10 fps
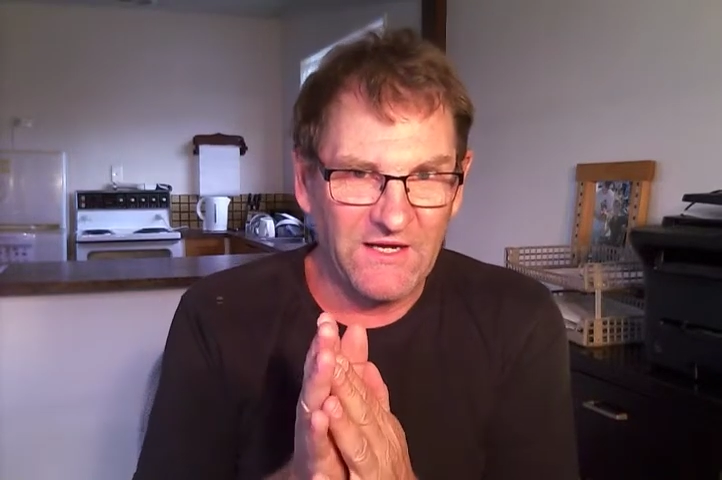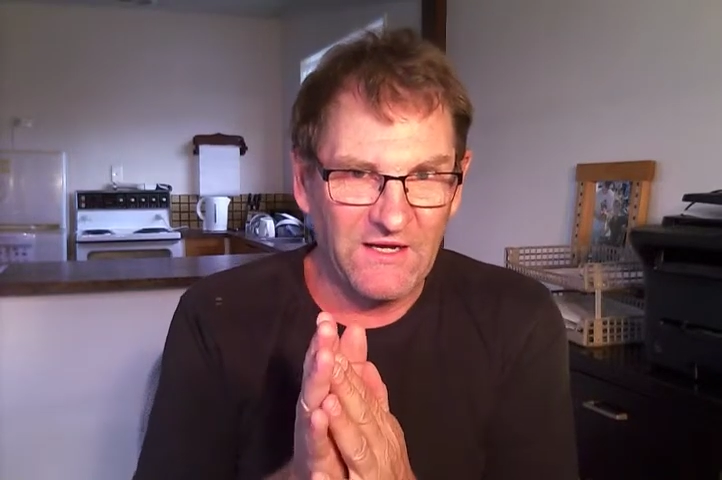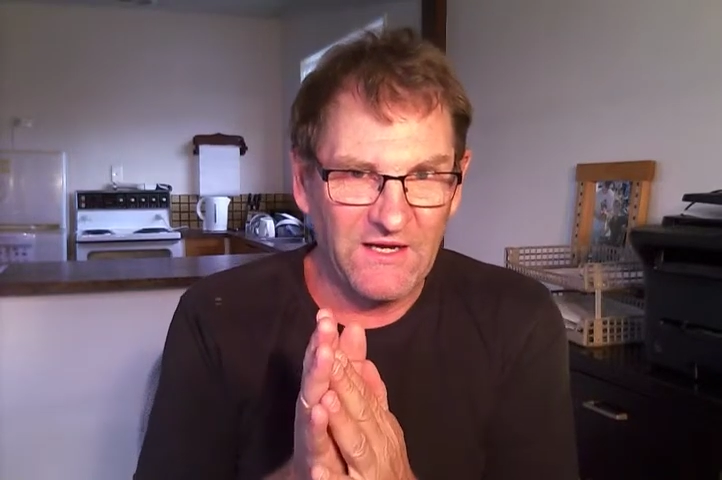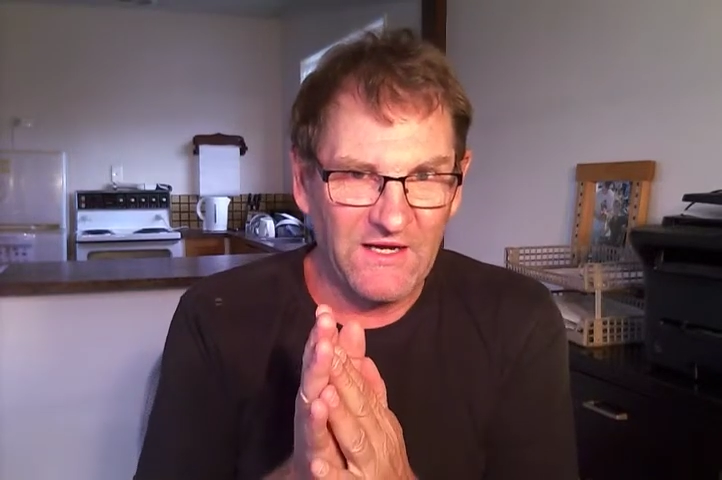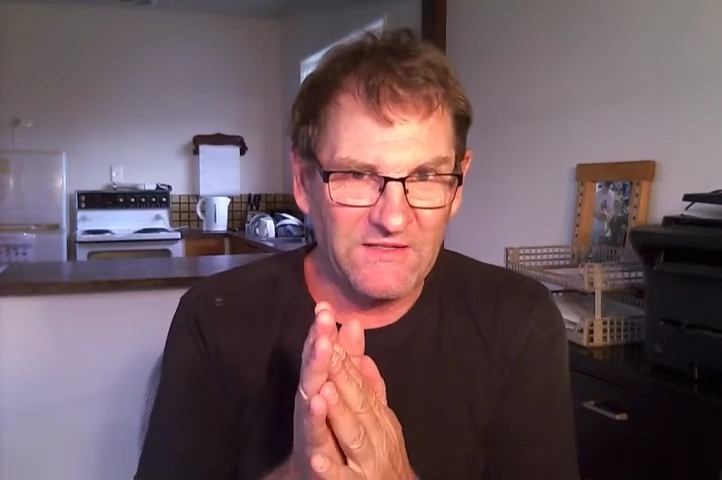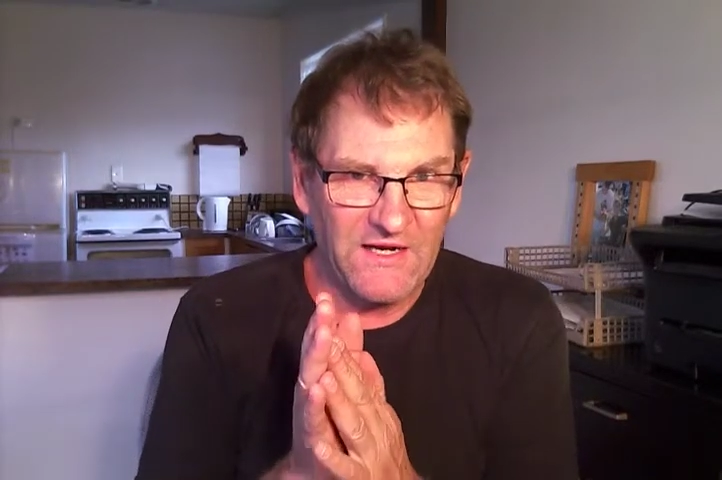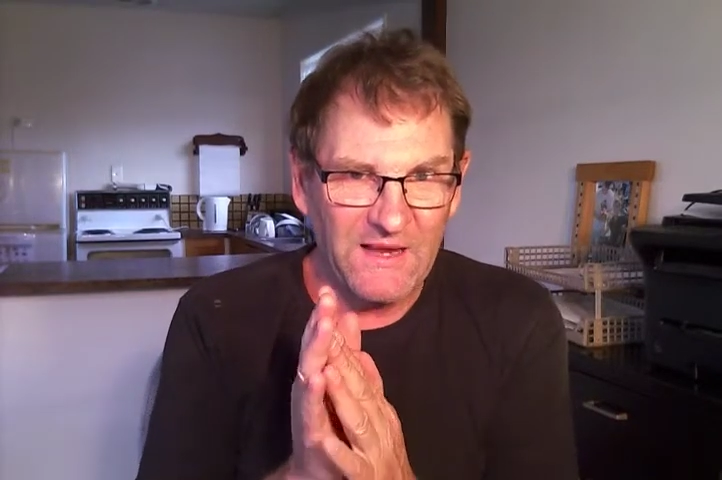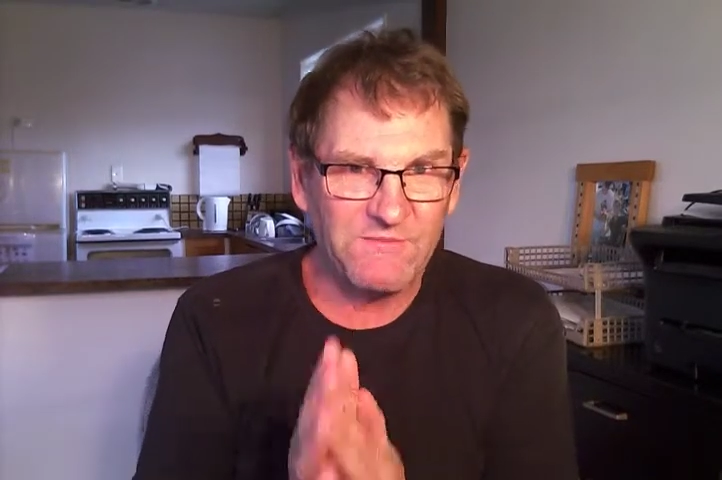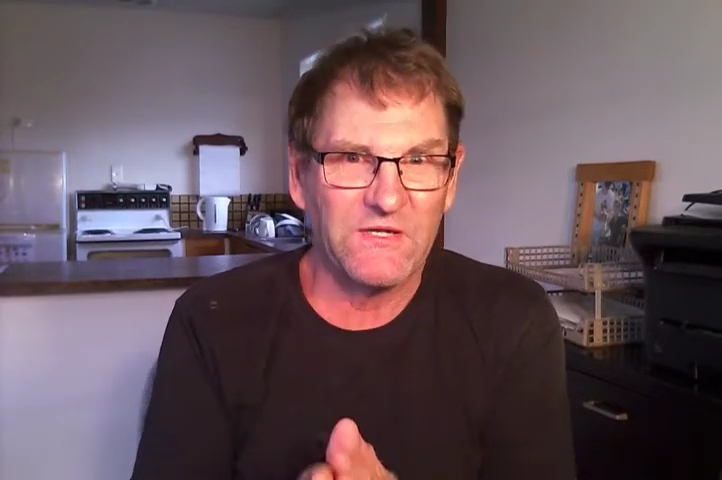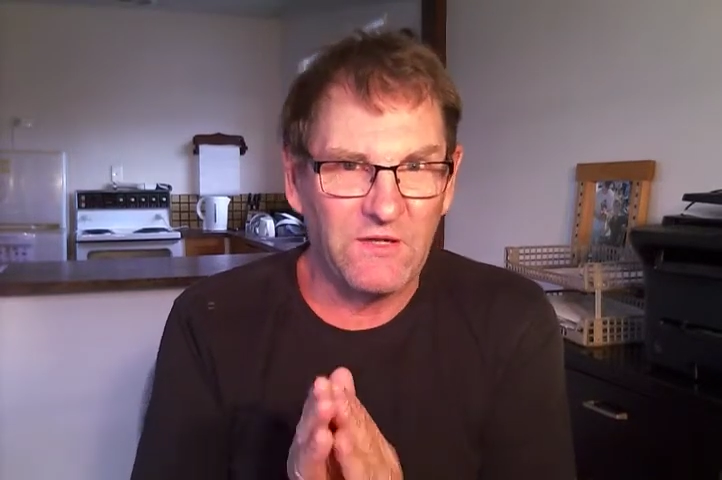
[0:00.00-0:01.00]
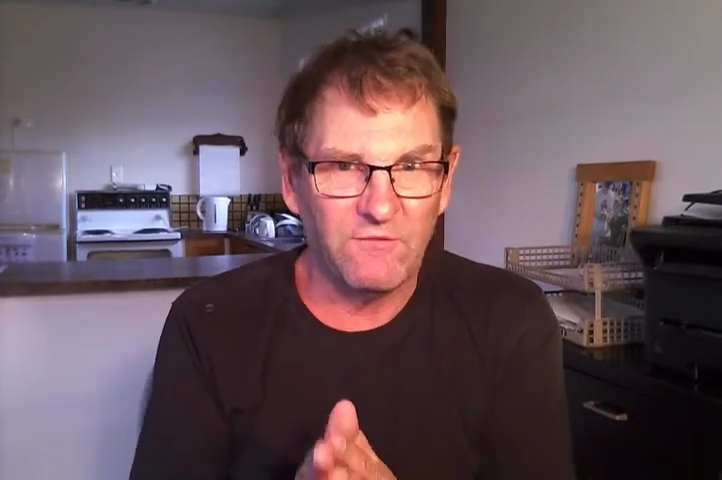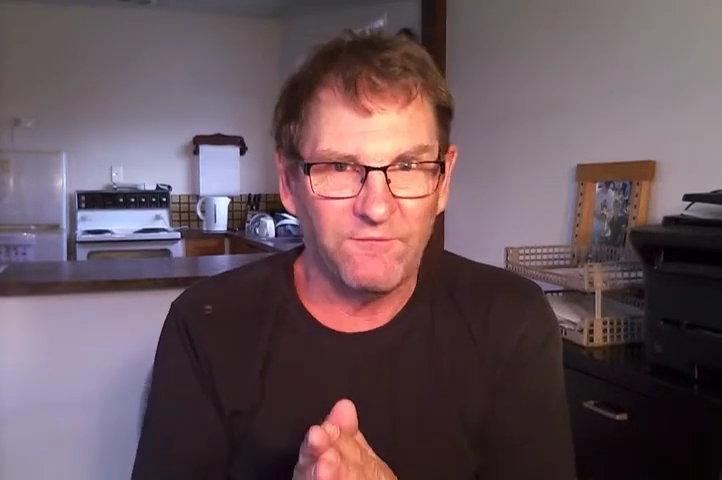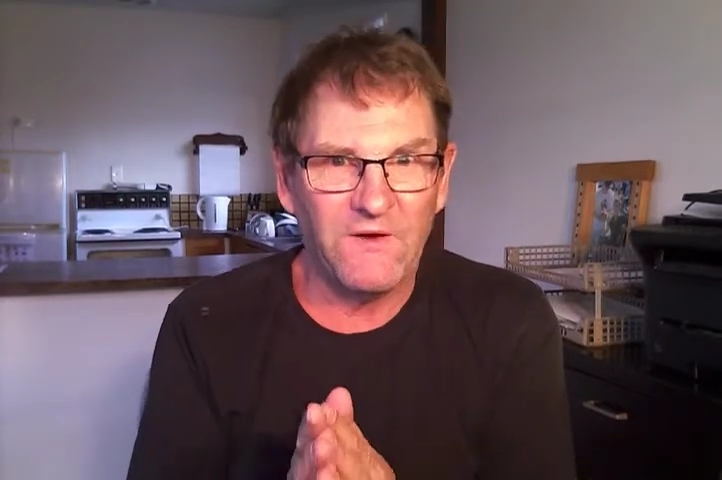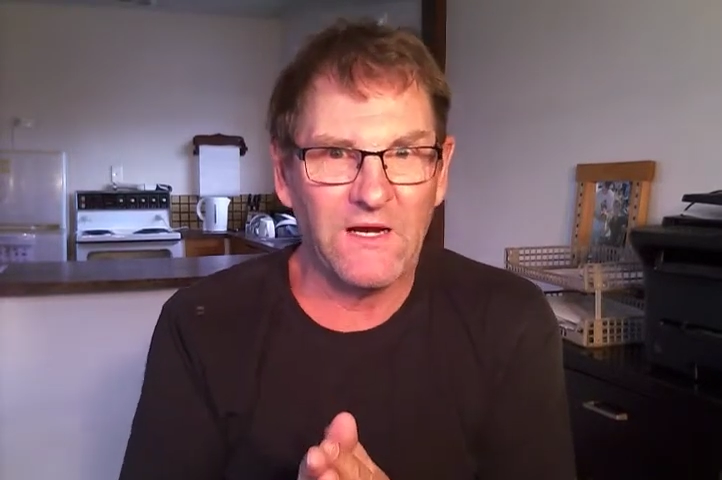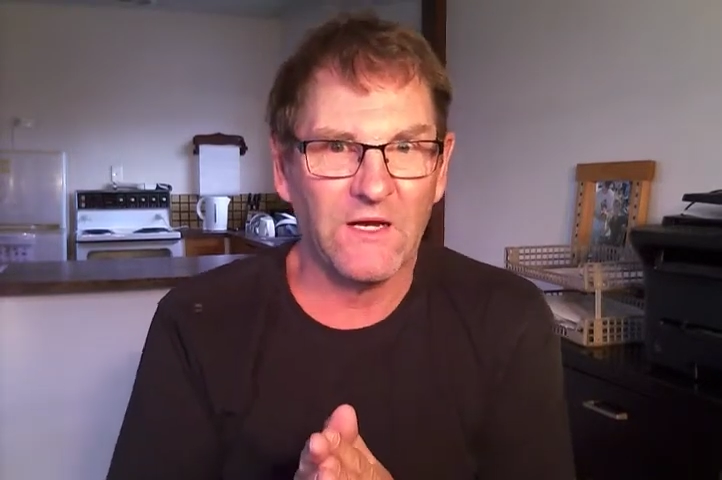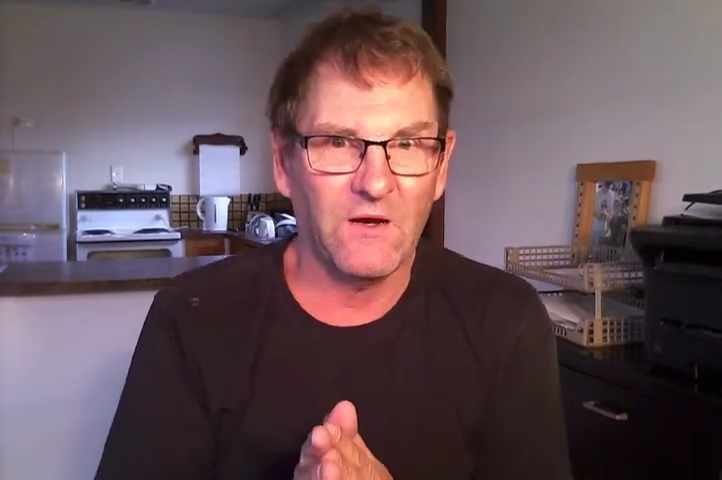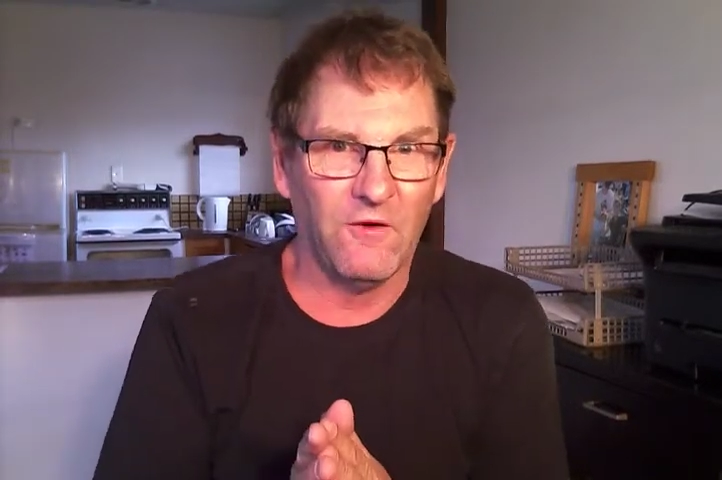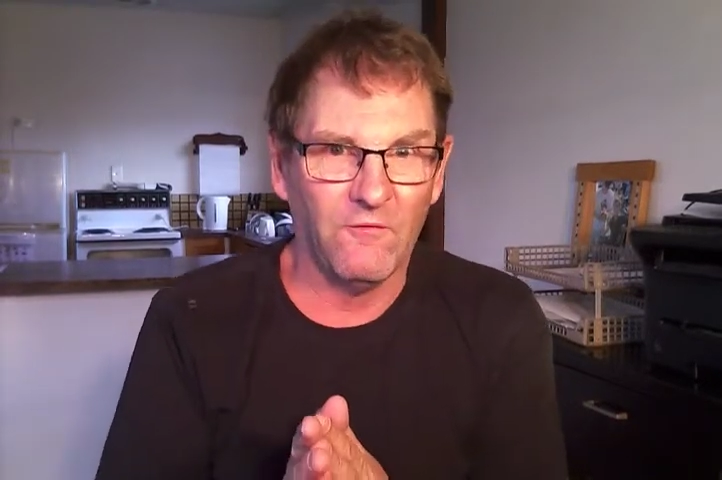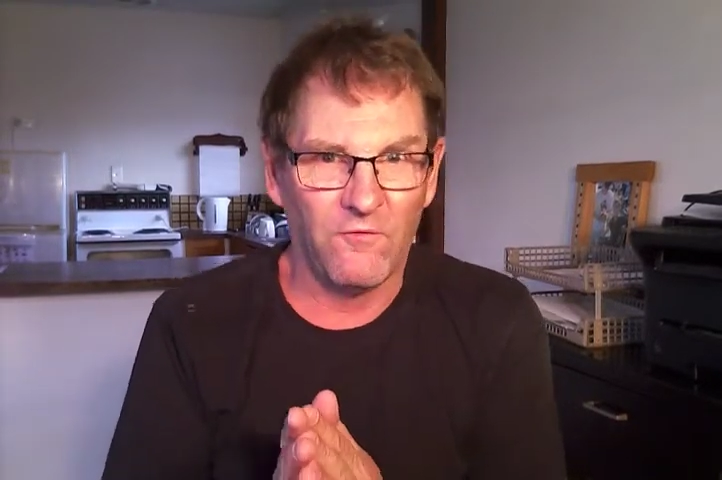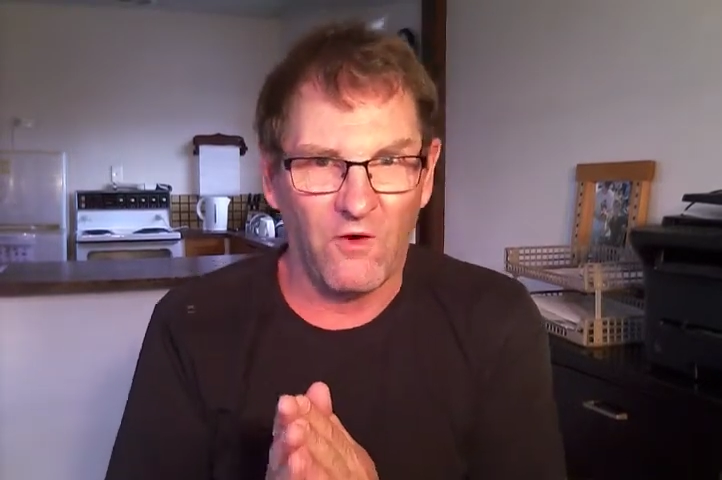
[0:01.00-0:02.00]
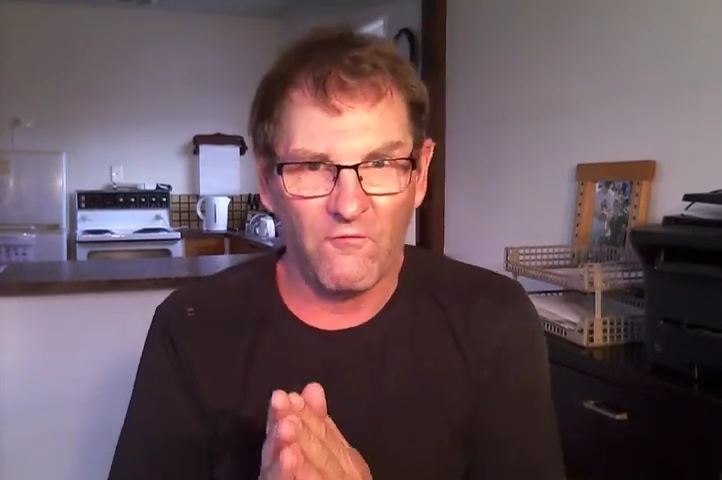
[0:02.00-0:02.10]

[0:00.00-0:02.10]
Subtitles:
an absolute feeling of